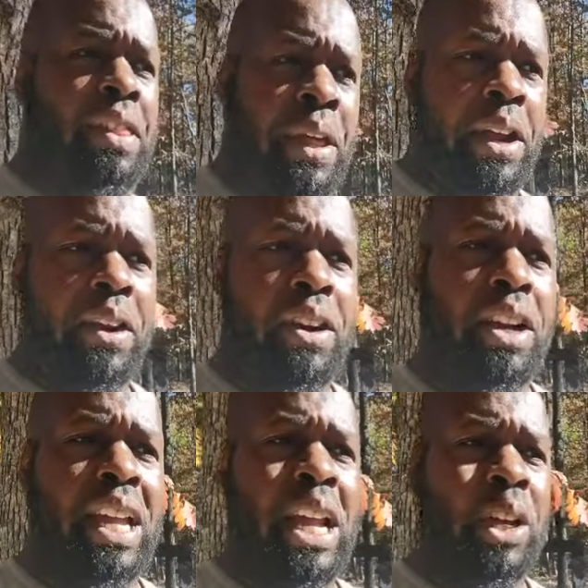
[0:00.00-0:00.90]

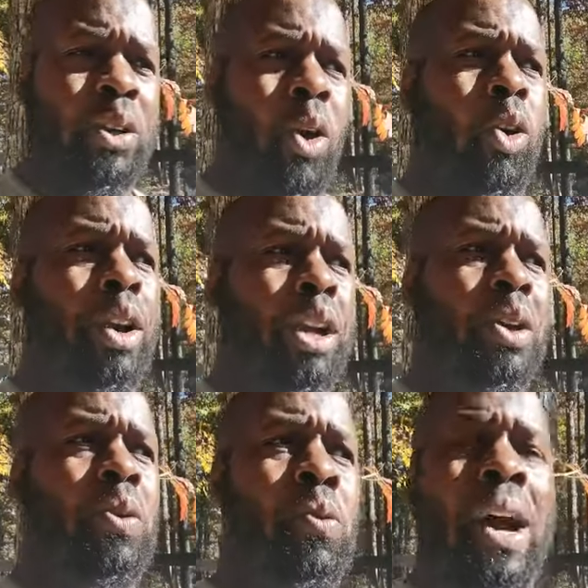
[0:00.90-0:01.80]
they're
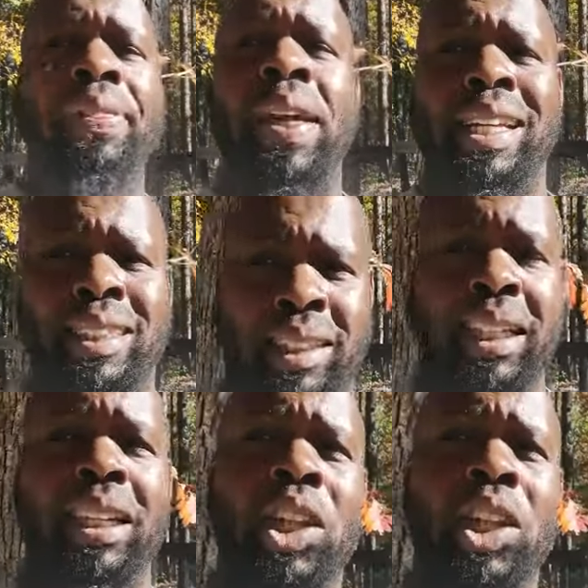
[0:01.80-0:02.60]
ignoring what they see.